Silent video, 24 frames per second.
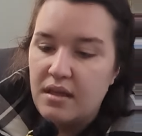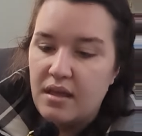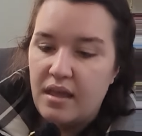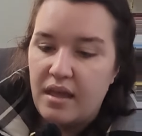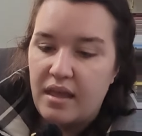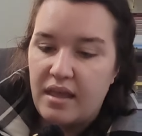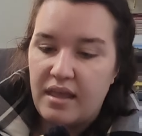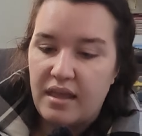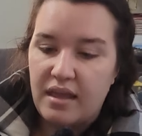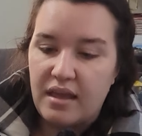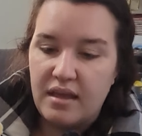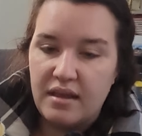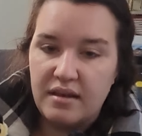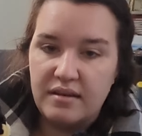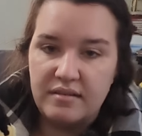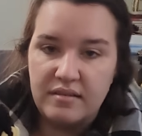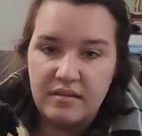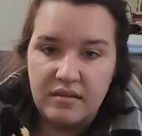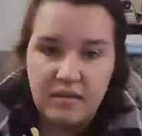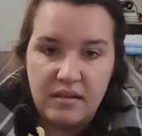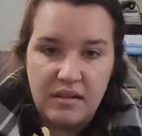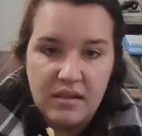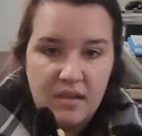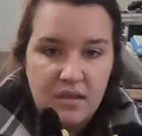And
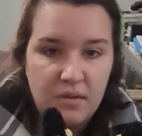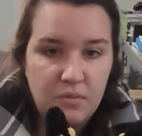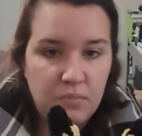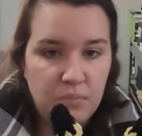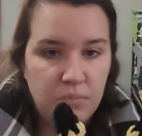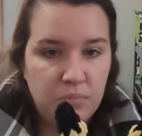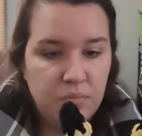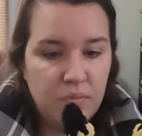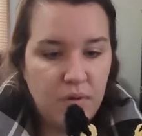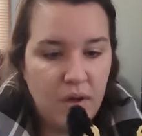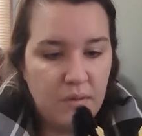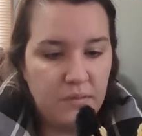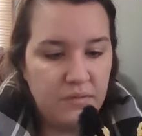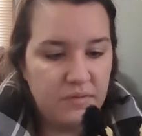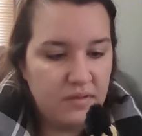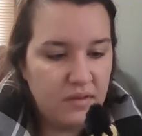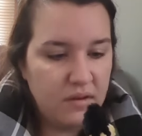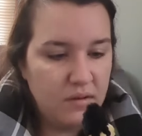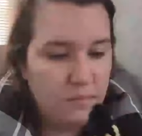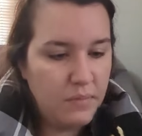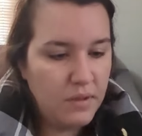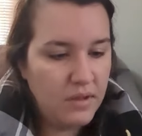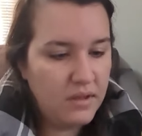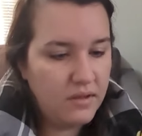I was
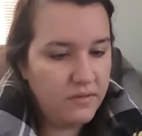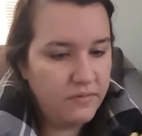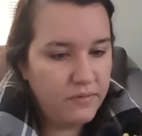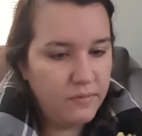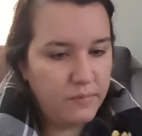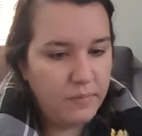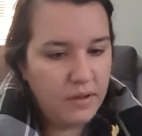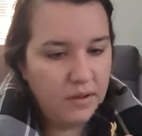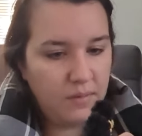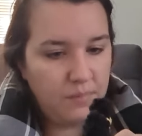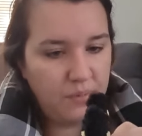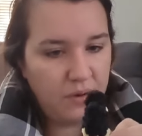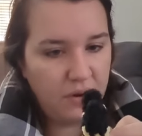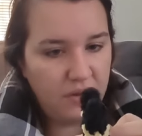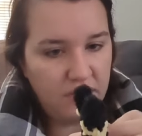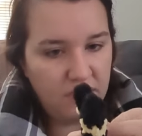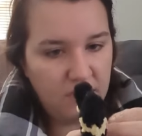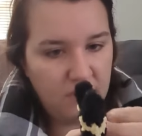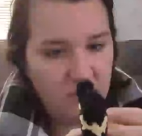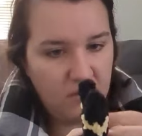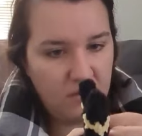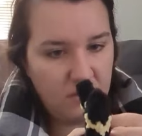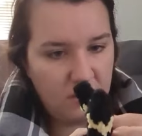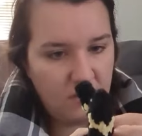gonna make it for my
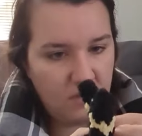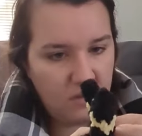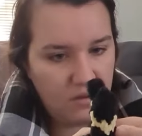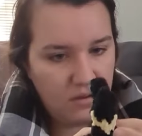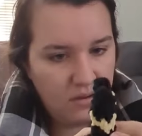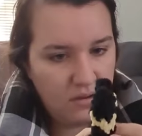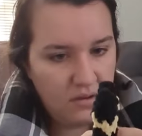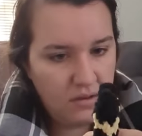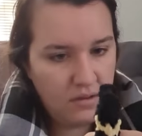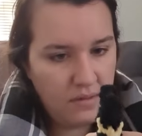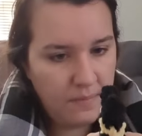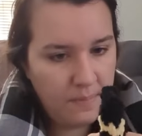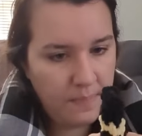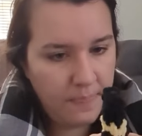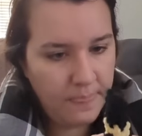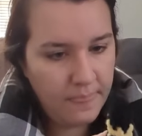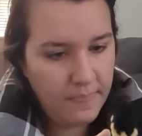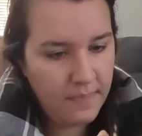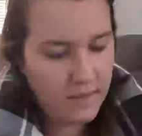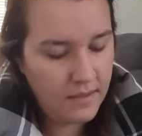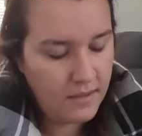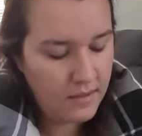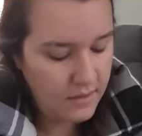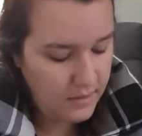brother-in-law,
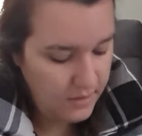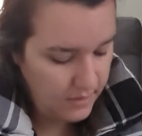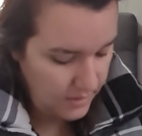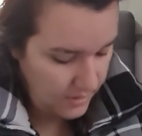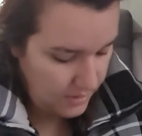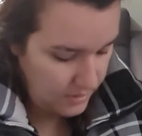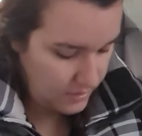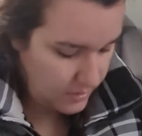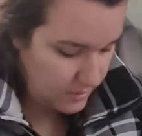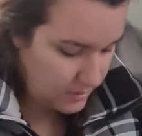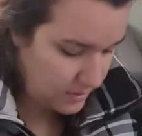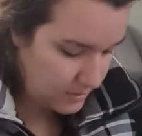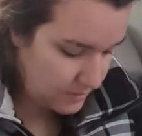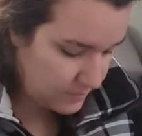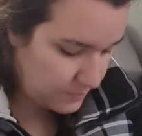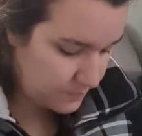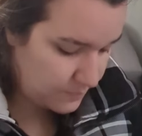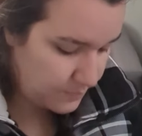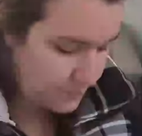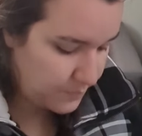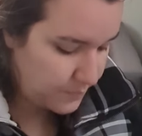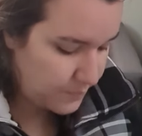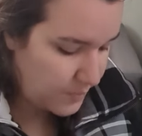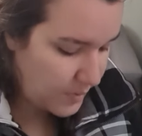
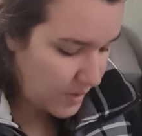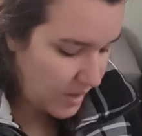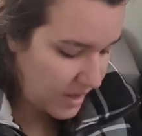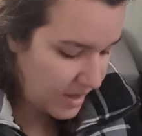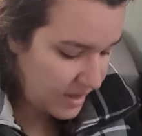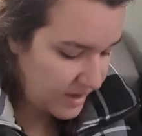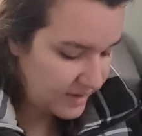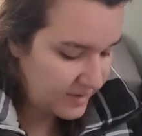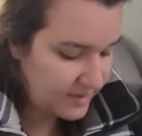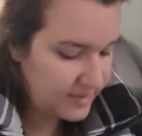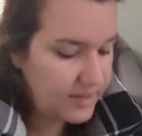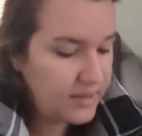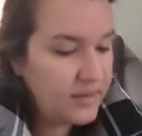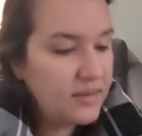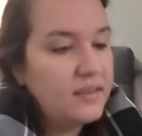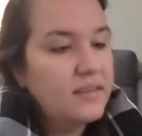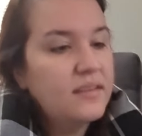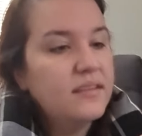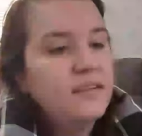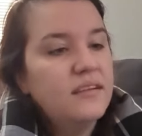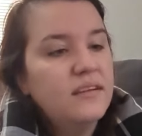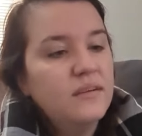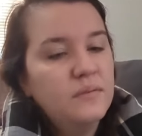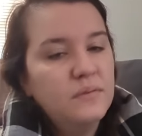but
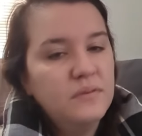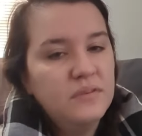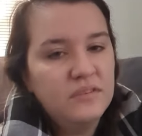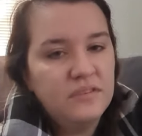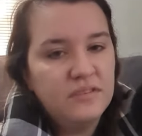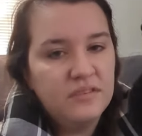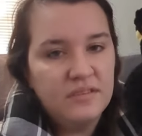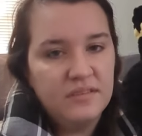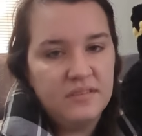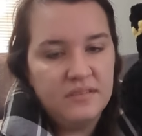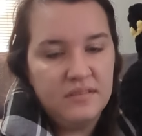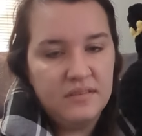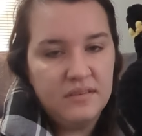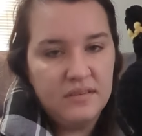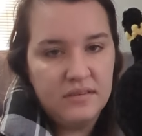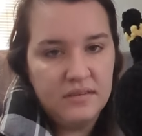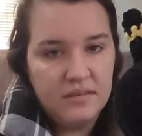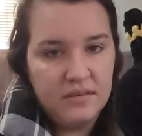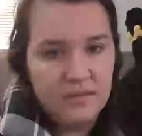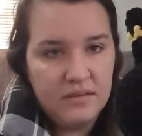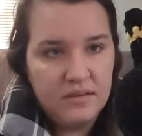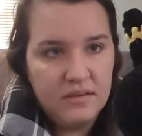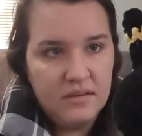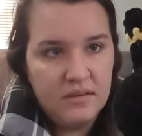it was
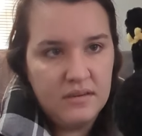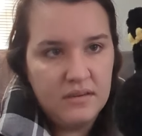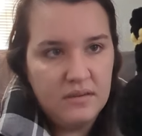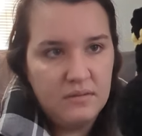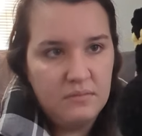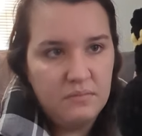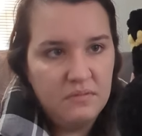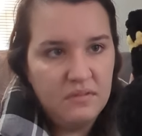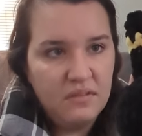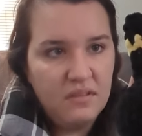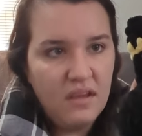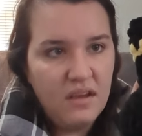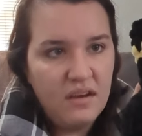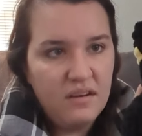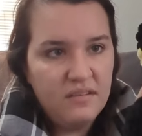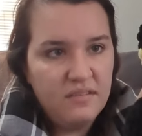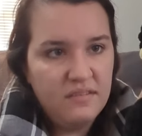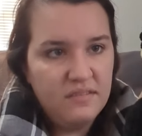a lot of